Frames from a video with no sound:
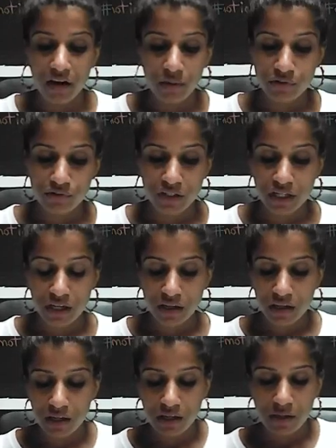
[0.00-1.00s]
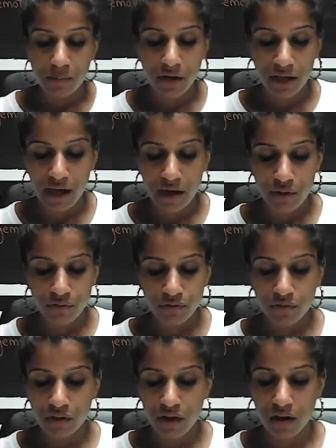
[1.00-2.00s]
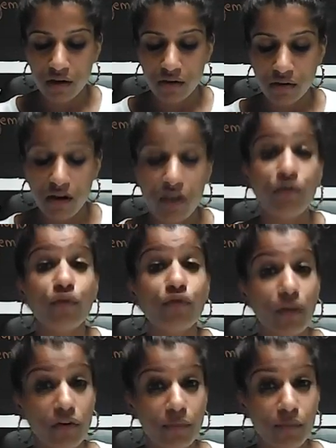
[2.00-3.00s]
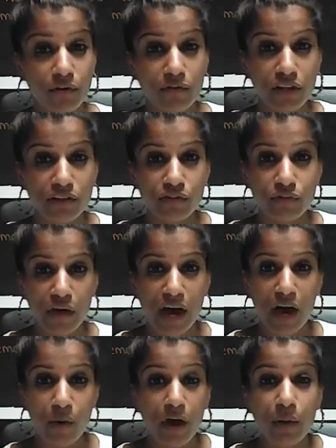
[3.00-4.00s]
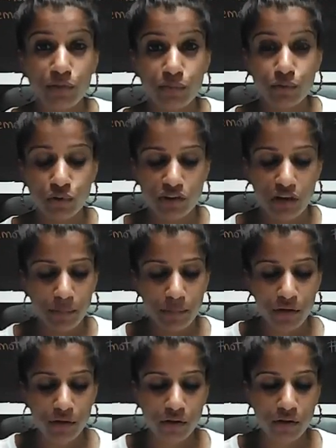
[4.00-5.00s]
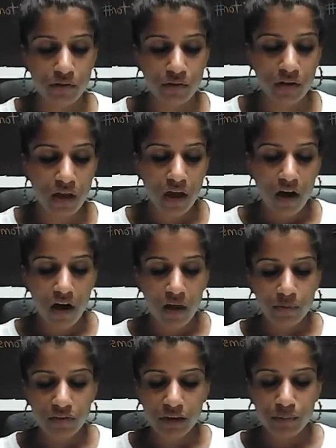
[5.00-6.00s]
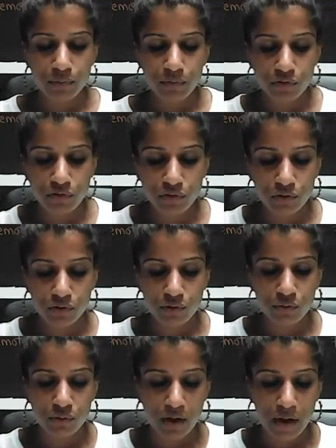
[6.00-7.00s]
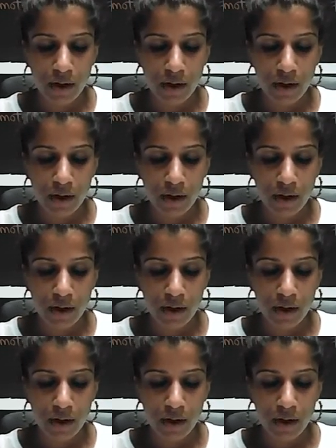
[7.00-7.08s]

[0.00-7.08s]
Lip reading: I was really lucky in my house, and I feel very privileged for how I was brought up, because I was able to